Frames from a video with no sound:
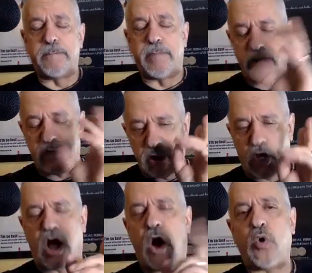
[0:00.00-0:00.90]
But
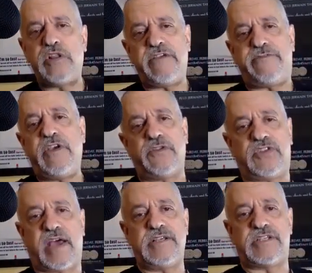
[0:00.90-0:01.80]
Holyfield
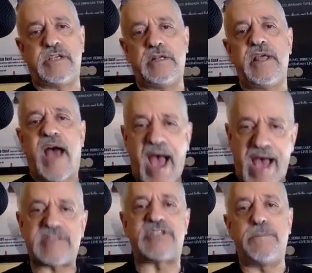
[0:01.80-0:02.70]
Tyson
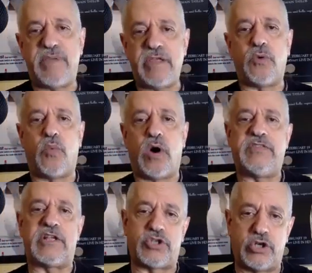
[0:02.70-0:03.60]
has to be the one
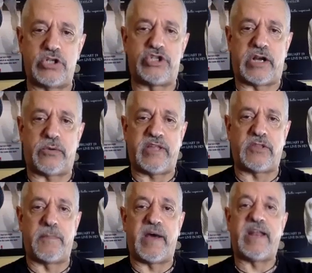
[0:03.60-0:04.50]
that's going to generate
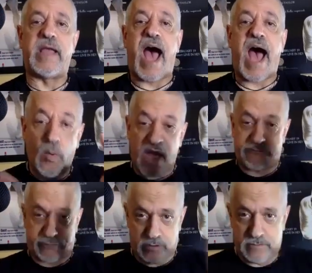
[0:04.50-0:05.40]
the money.
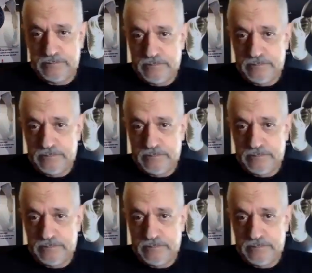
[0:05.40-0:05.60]
However,